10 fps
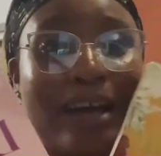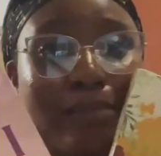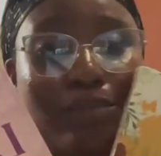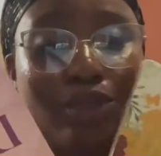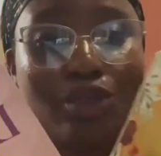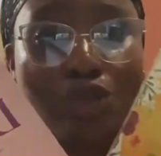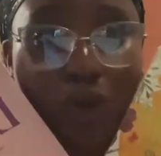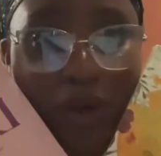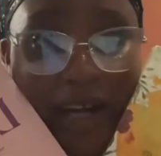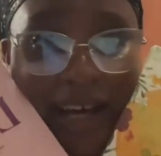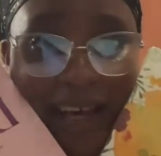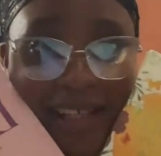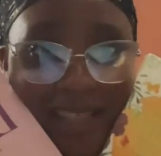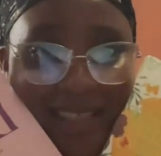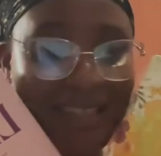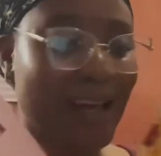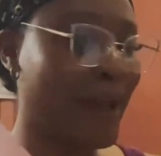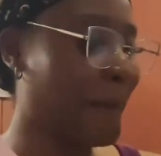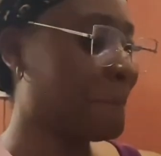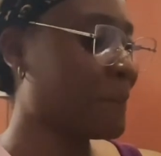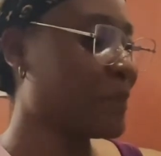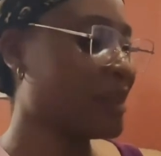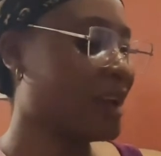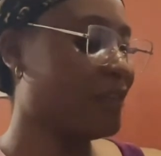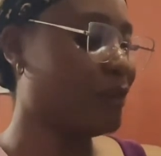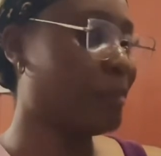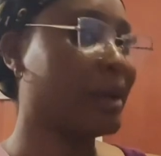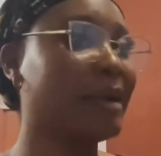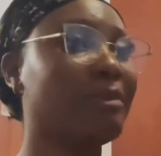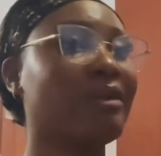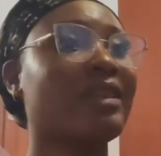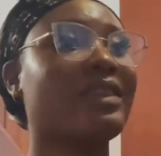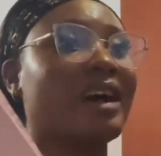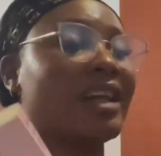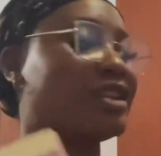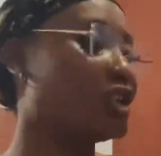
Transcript: am so gassed from my brother, the